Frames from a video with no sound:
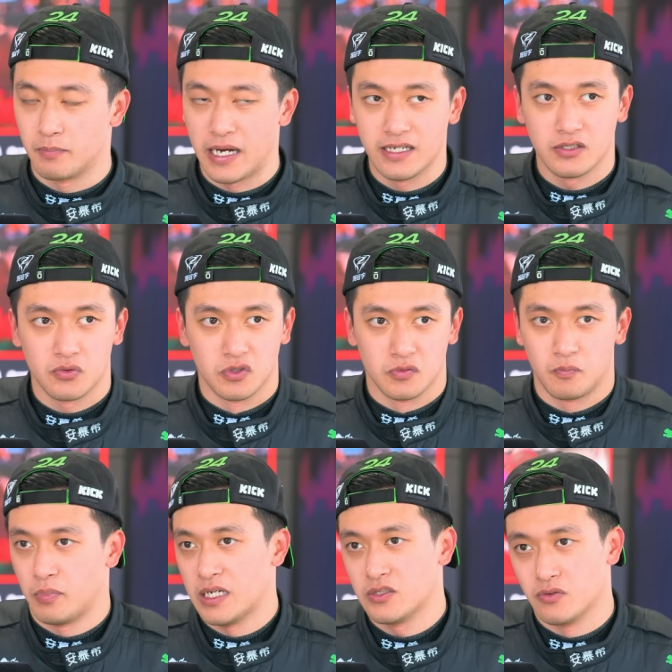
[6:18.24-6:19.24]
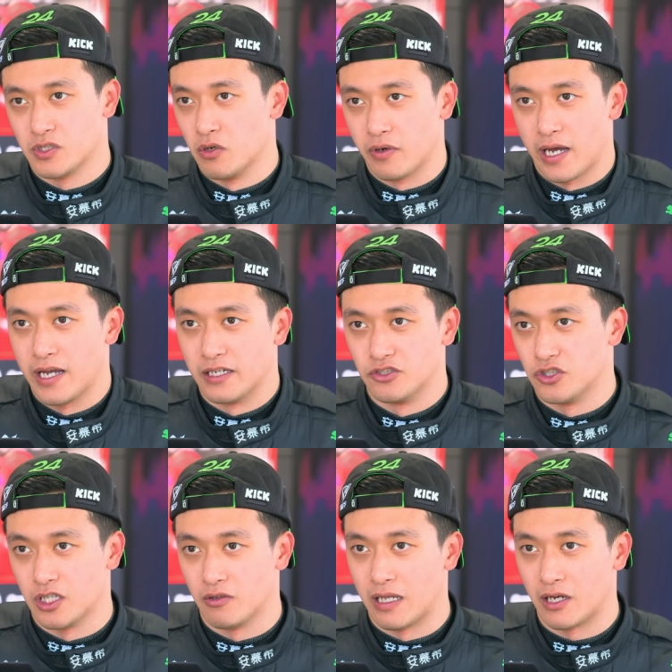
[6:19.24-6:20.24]
pace was pace was okay in
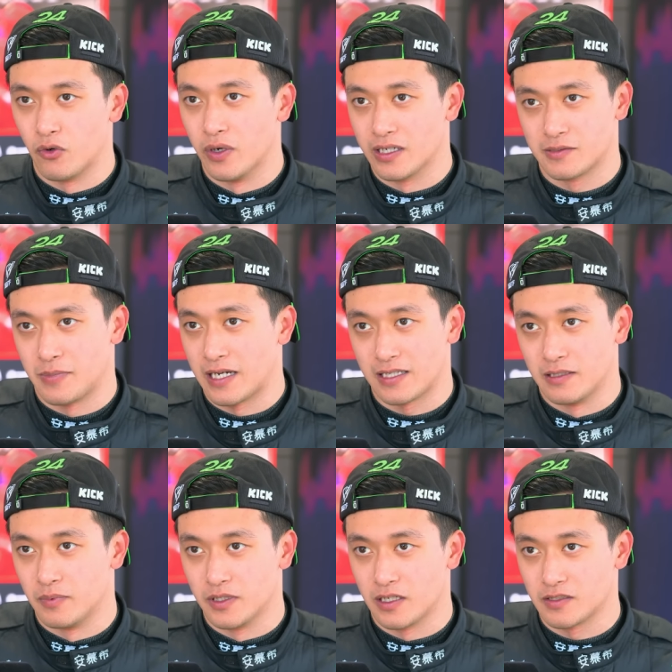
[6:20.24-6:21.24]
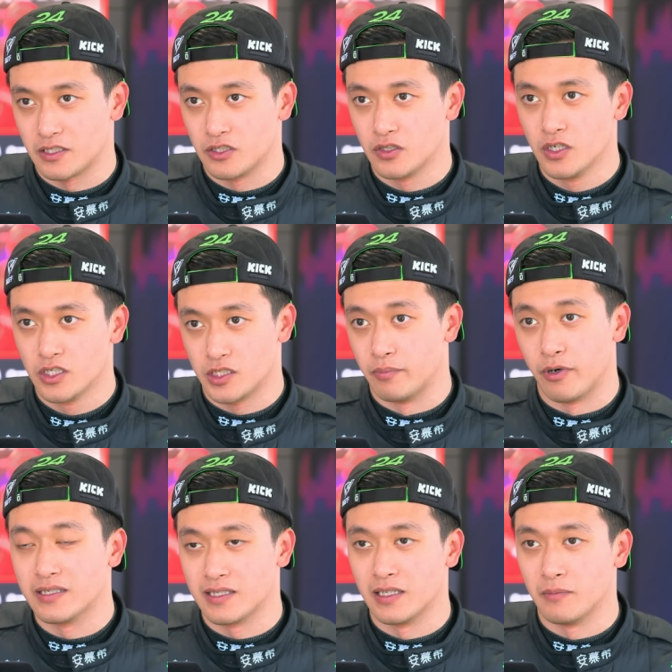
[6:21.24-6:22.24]
general, like we expected, but nothing
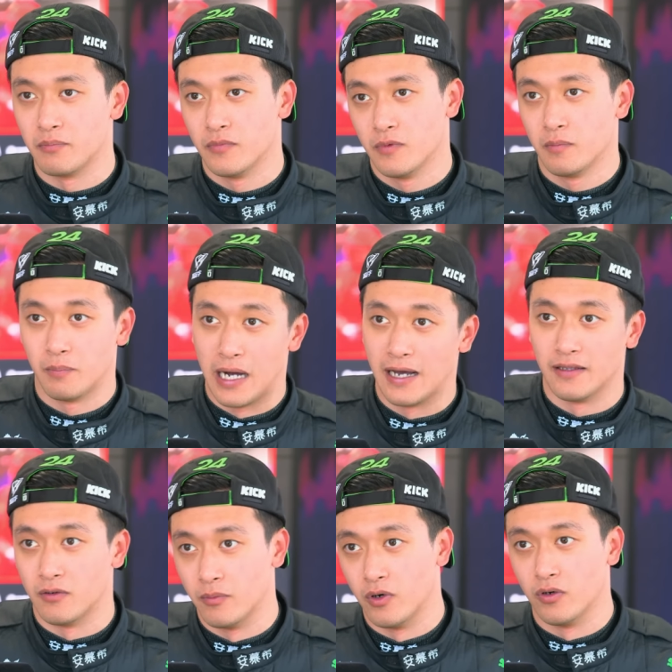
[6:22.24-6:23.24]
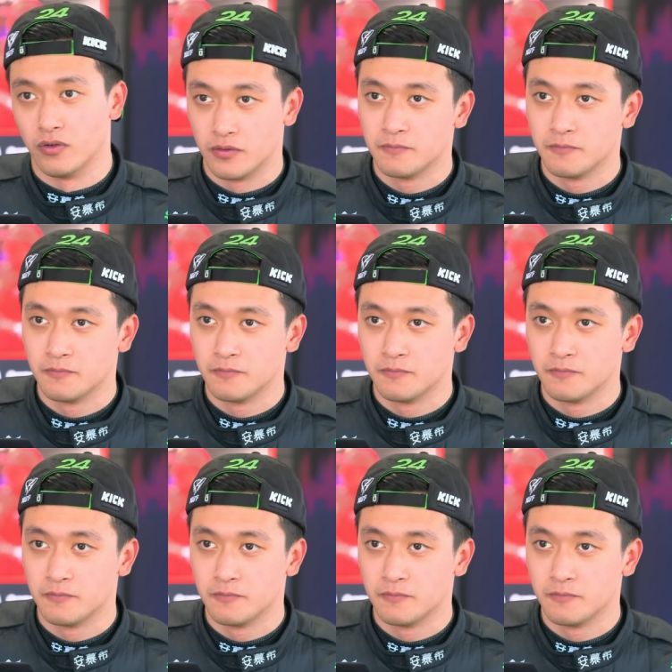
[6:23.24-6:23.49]
surprisingly bad or more.